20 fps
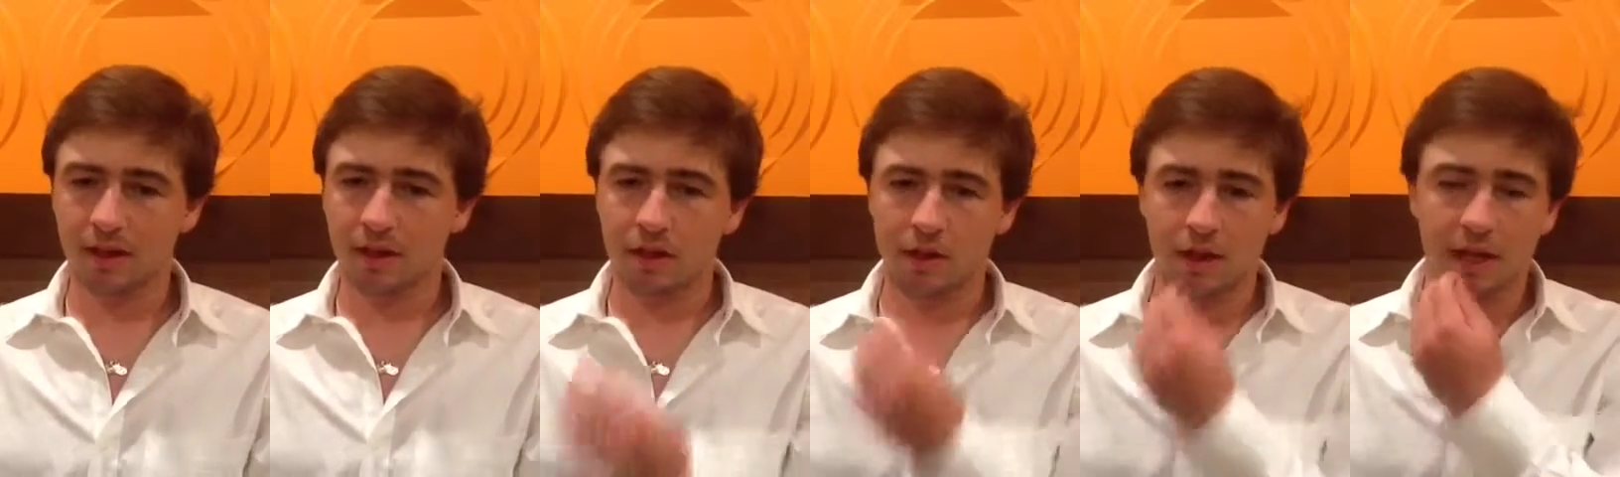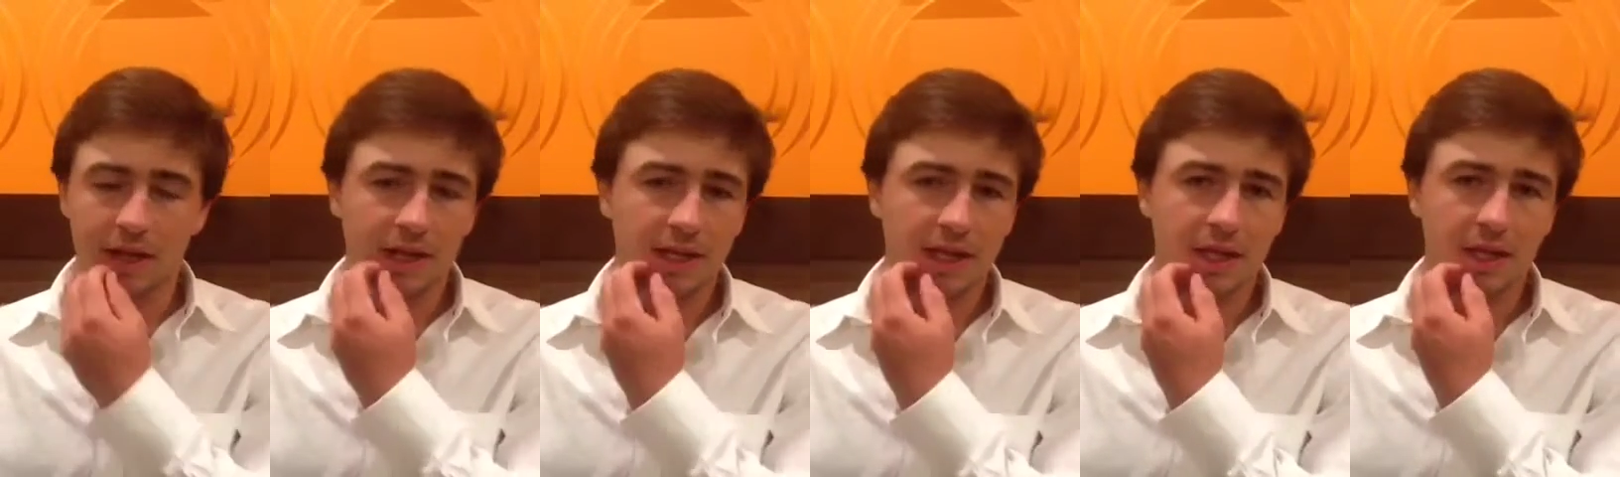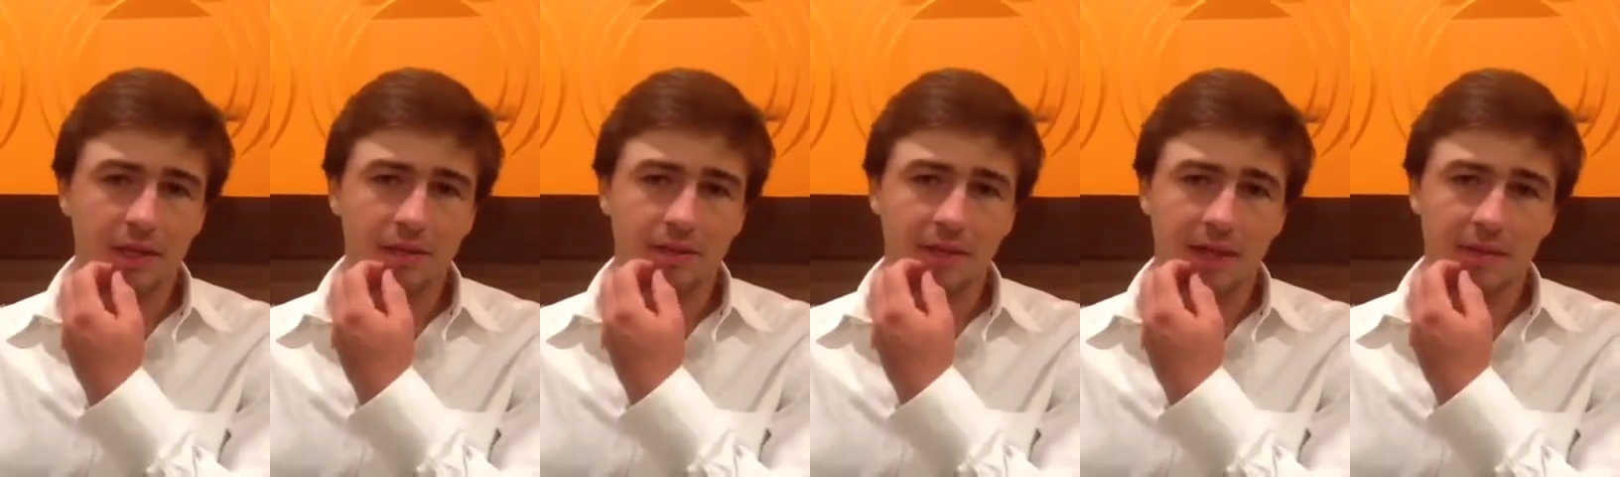you know, I think
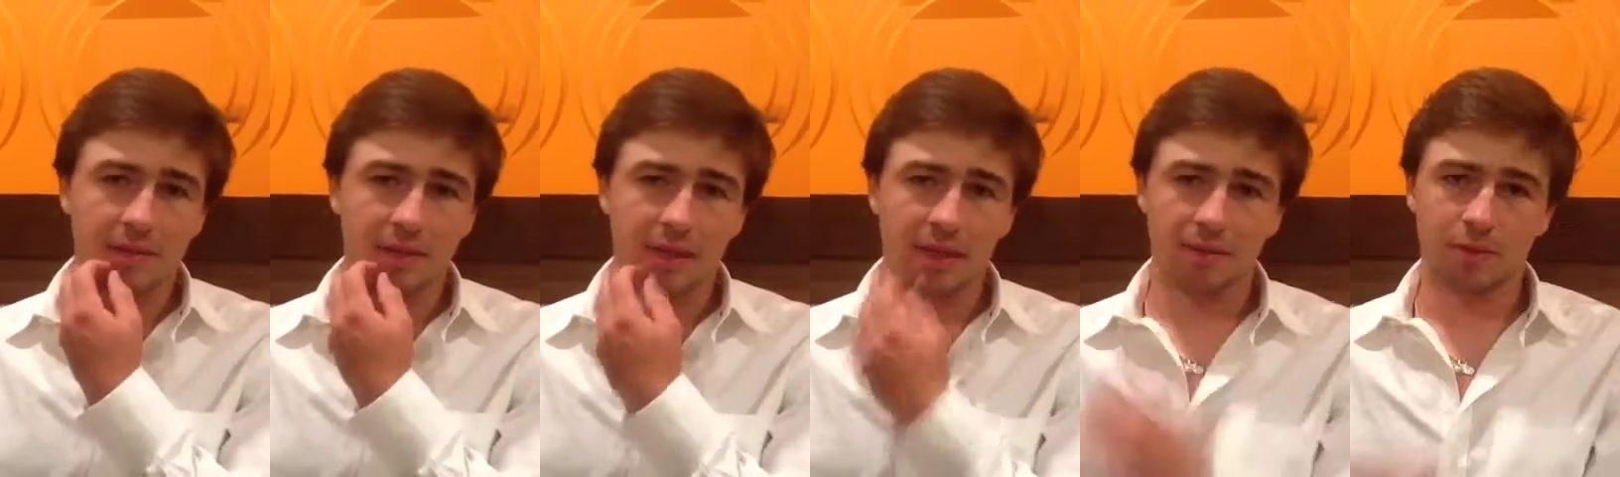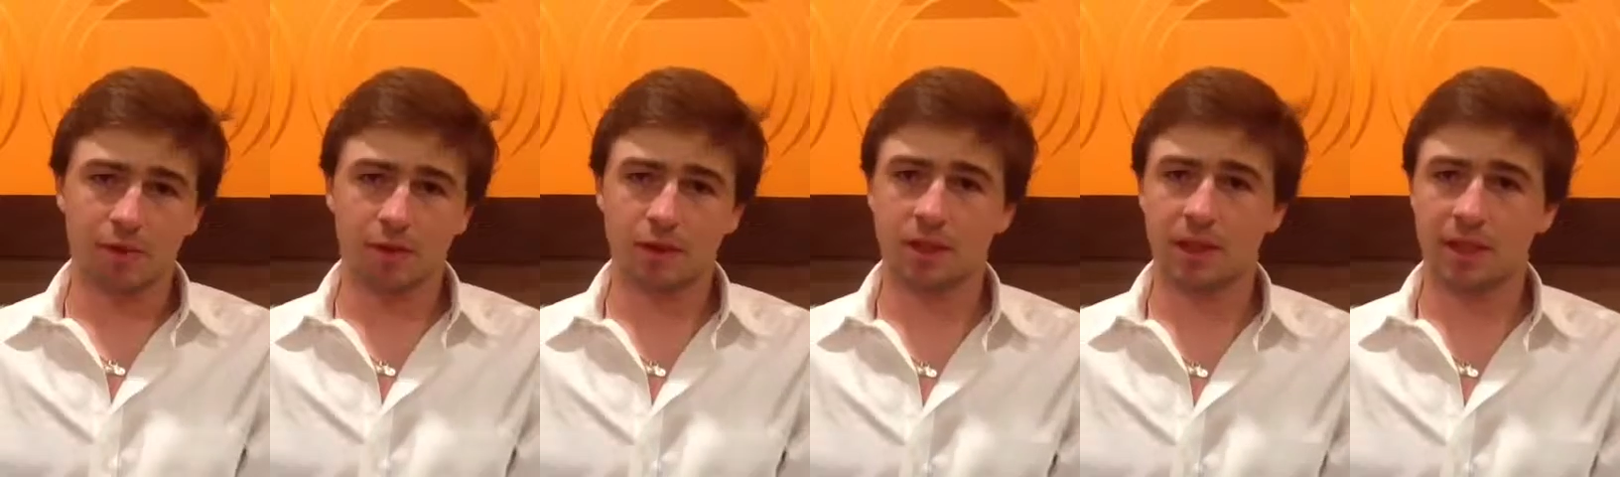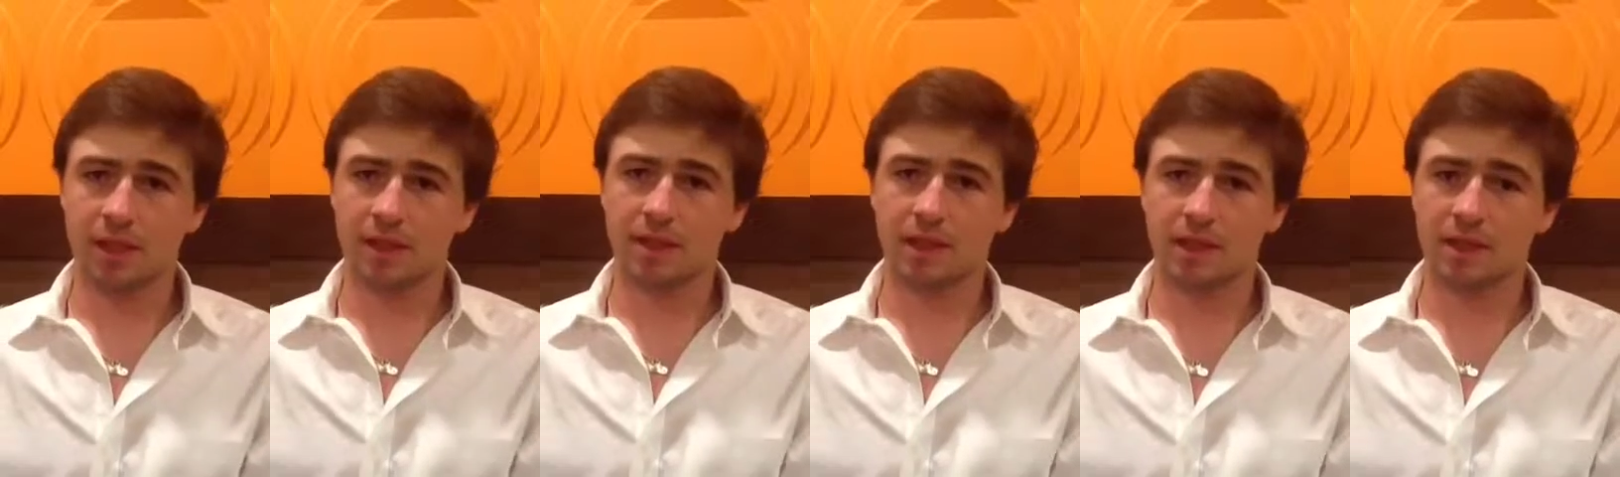he made me
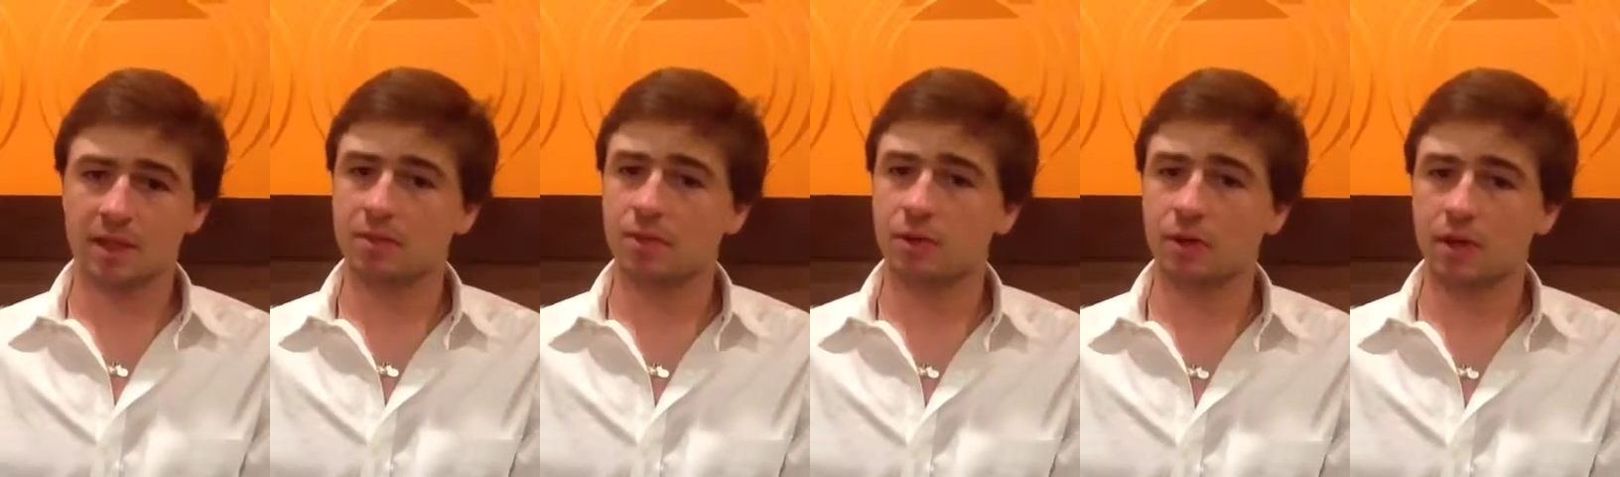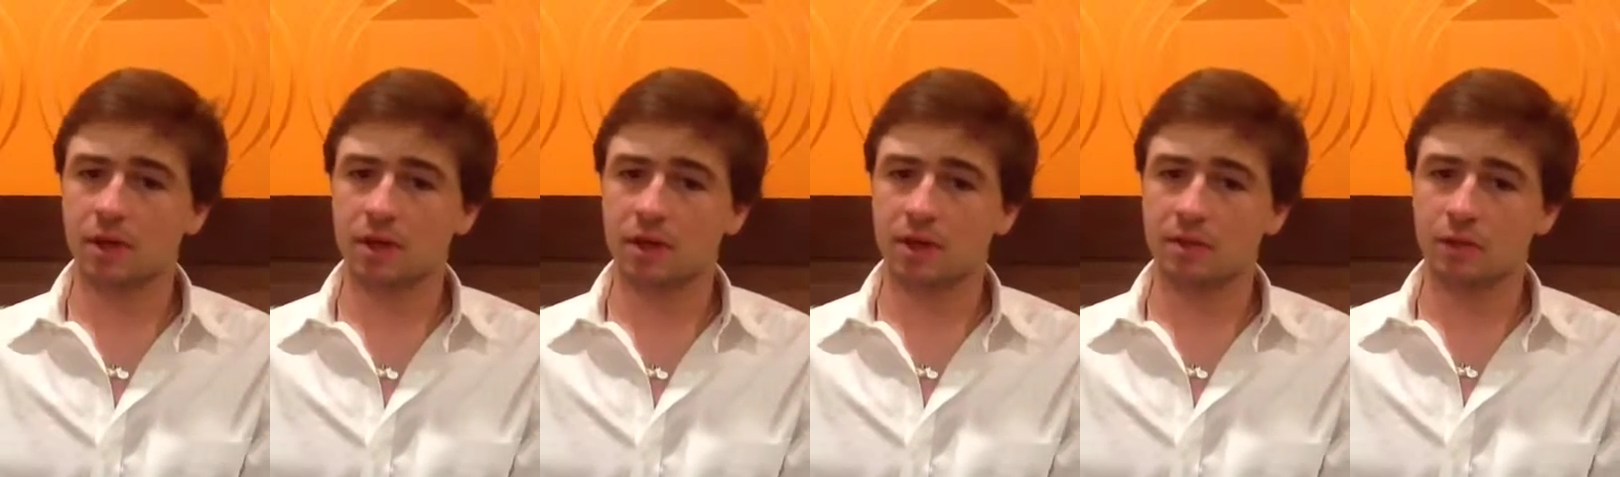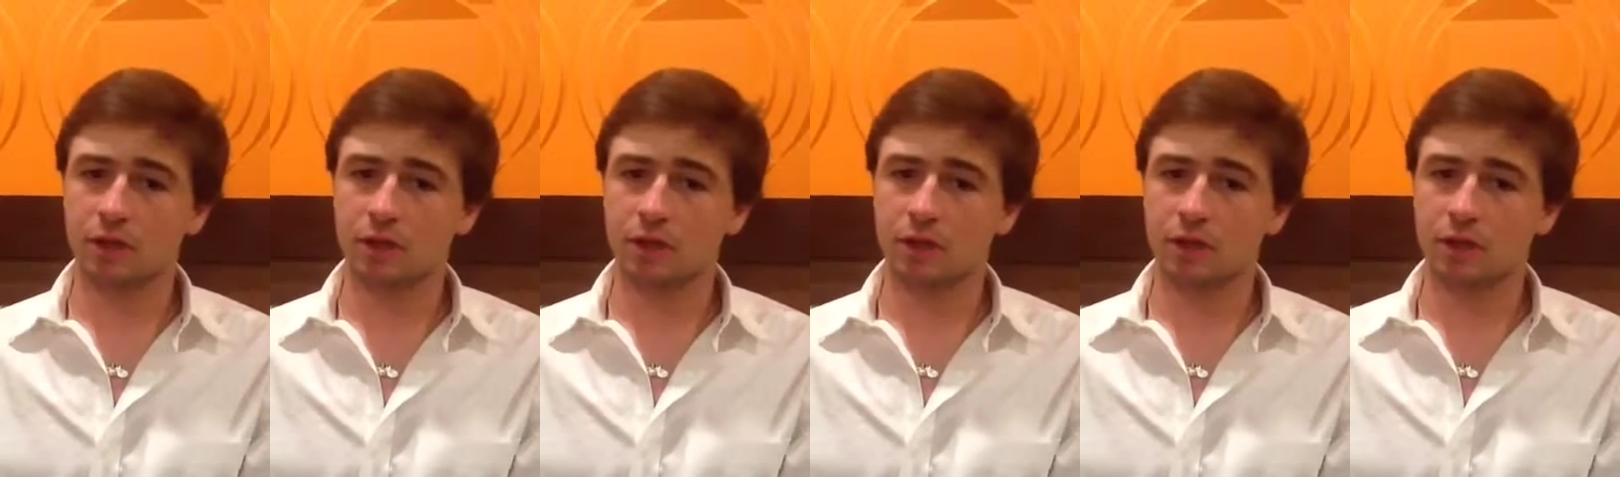appreciate tennis more and